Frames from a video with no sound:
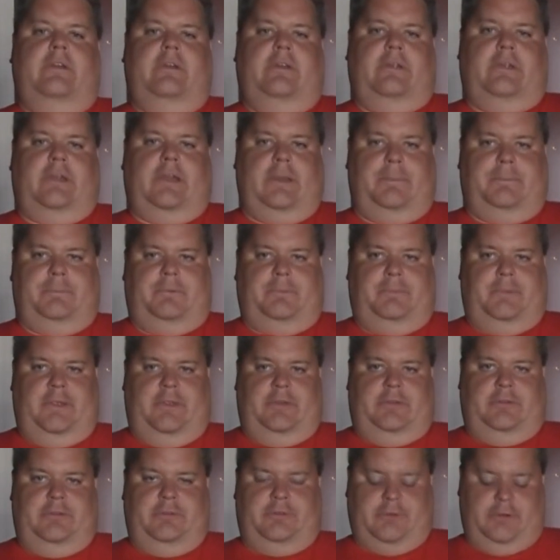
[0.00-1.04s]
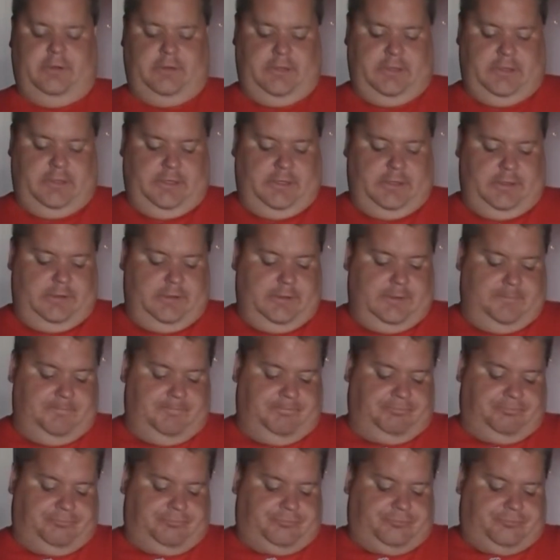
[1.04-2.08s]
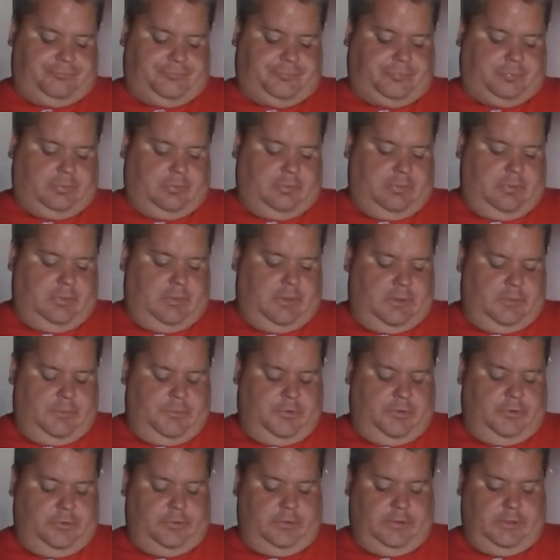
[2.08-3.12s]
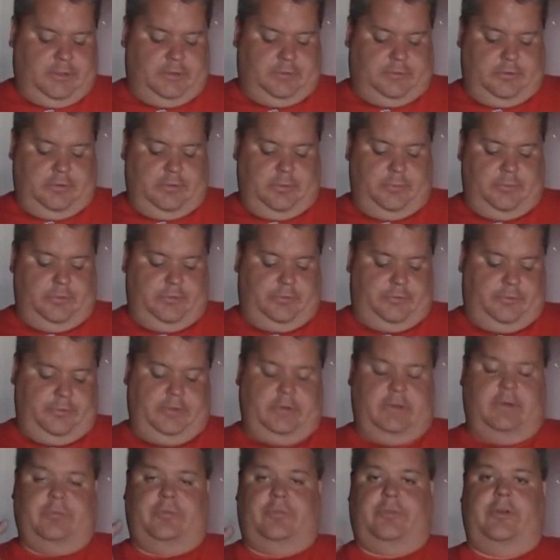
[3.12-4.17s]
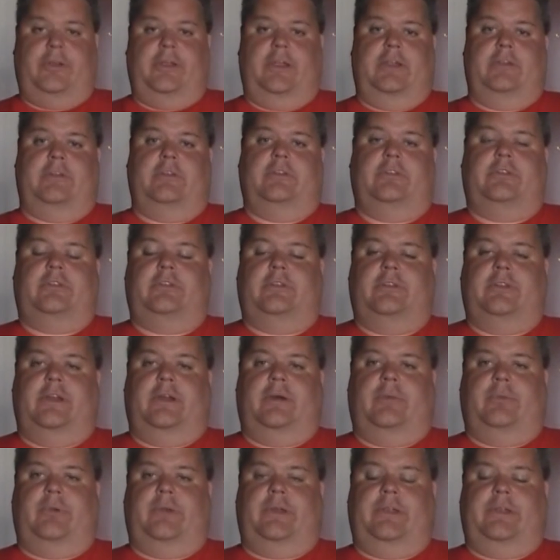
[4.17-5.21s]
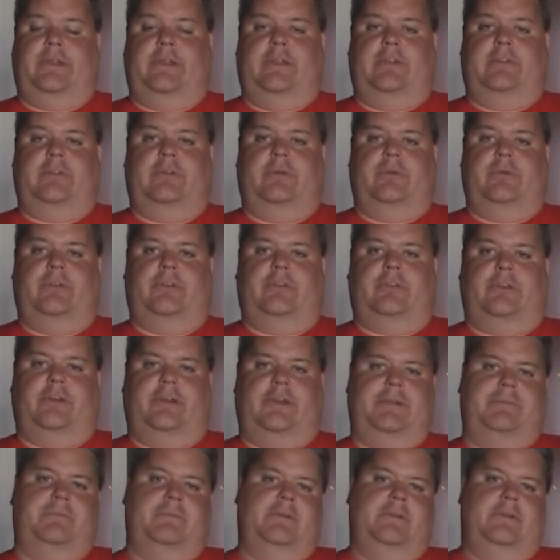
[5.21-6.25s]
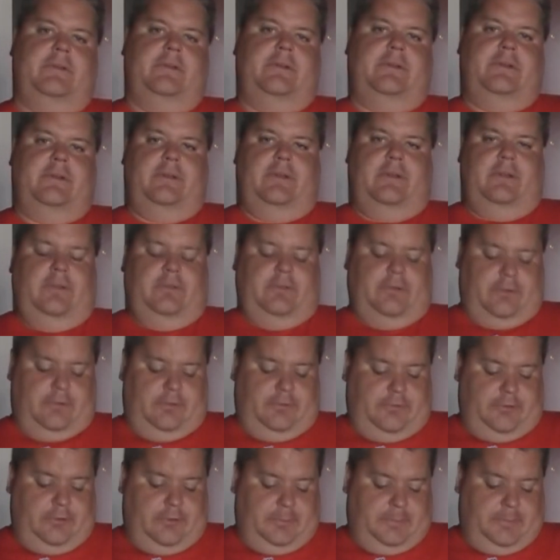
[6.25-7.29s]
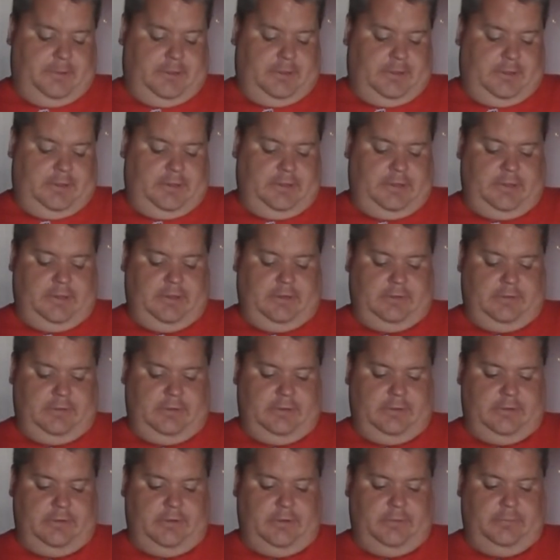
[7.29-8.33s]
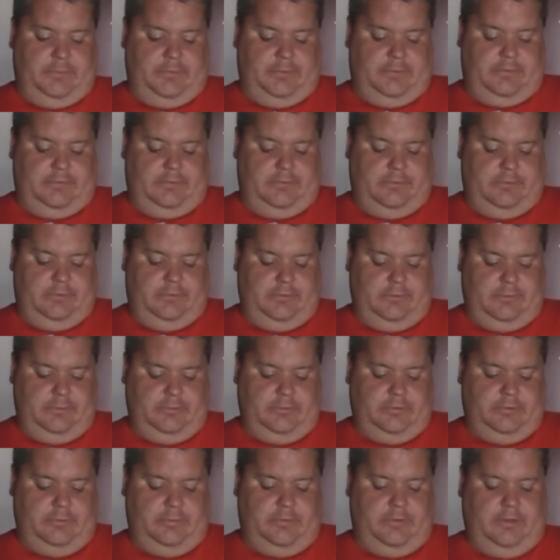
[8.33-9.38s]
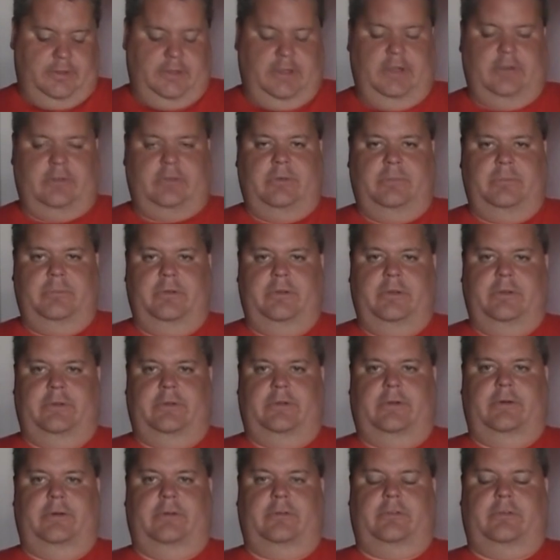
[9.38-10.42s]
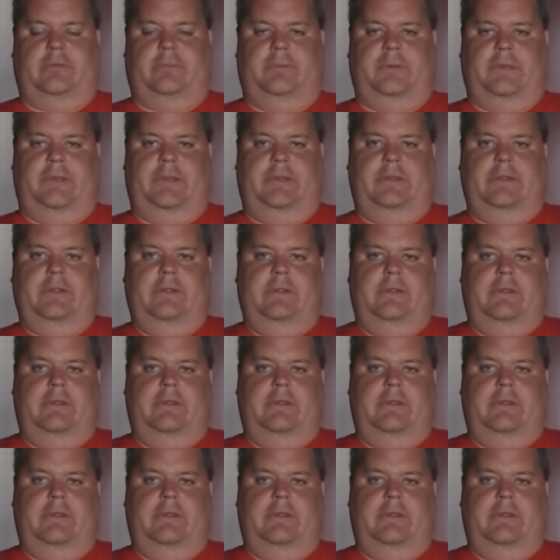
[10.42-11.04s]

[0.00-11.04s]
cap space is going to get eaten up because we've got two restricted free agents that we need to re-sign, Dylan Dubé and Glenn Godwin. So some of that $18 million will be